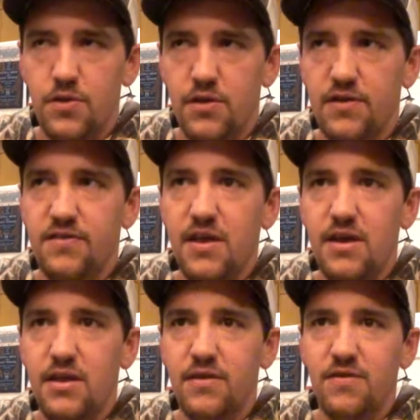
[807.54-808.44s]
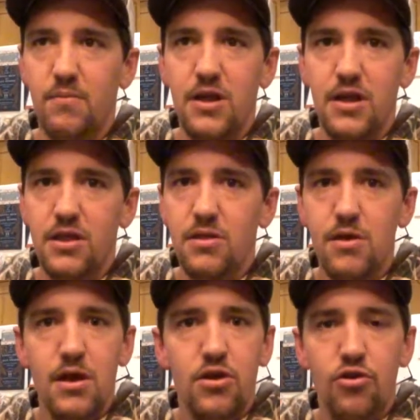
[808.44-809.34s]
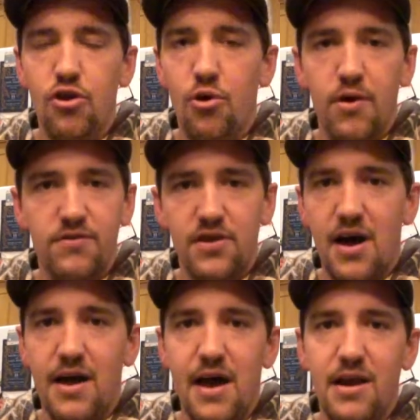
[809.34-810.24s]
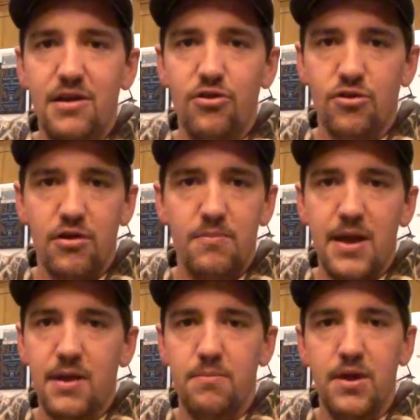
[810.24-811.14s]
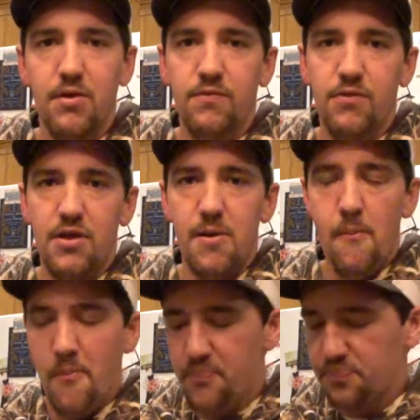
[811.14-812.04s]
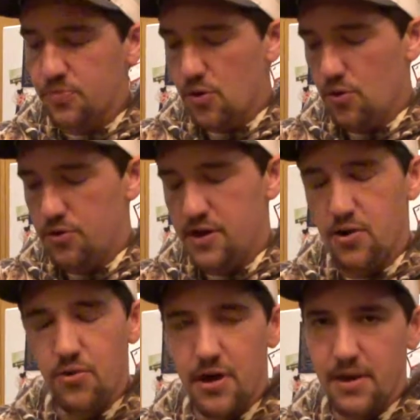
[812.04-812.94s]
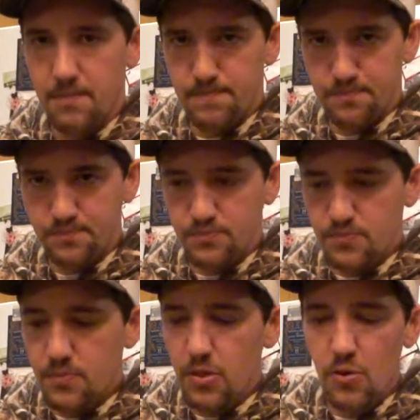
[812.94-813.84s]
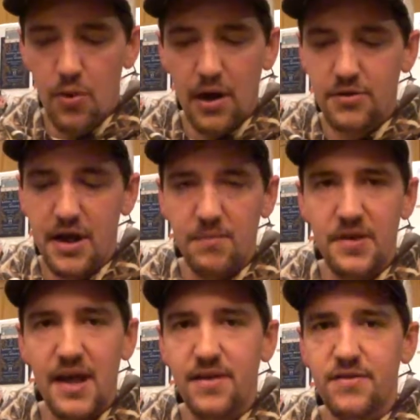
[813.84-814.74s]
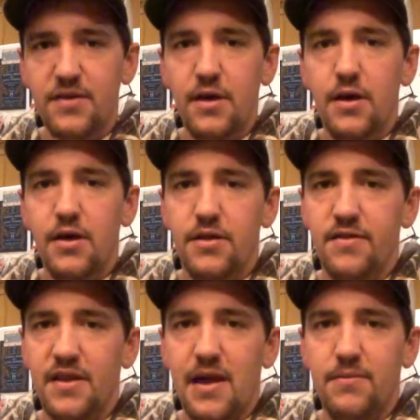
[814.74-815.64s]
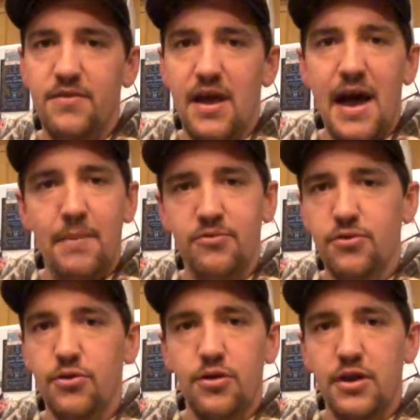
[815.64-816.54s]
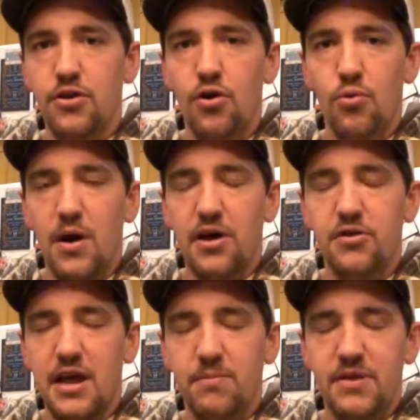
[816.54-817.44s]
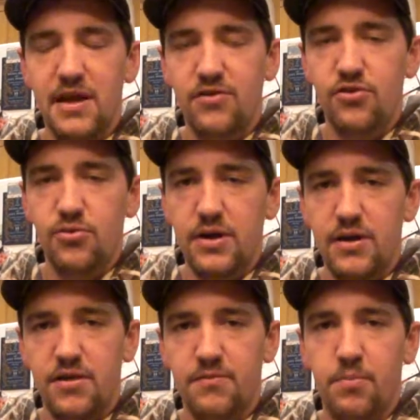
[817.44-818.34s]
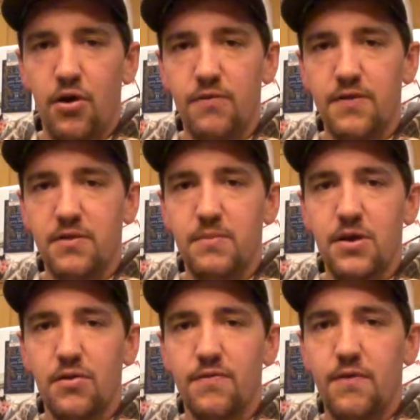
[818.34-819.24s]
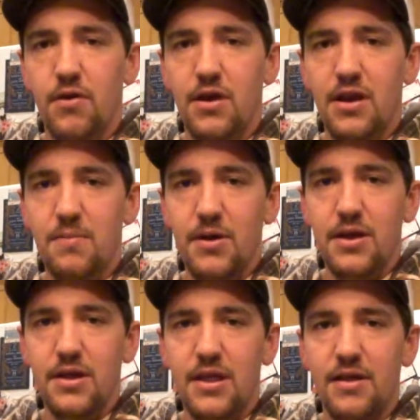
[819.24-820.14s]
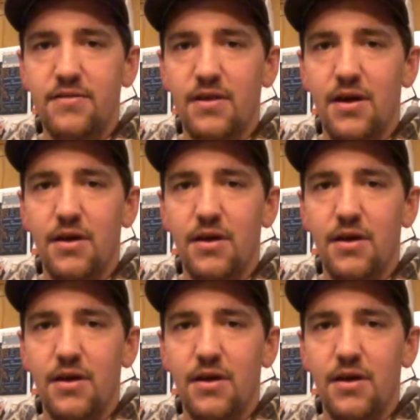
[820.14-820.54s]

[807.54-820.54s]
let's say that somebody you know has not had it, and you're gonna make a meal for them, or they don't like wild game taste, this has absolutely no wild game taste to it. It's a perfect meal for anybody that's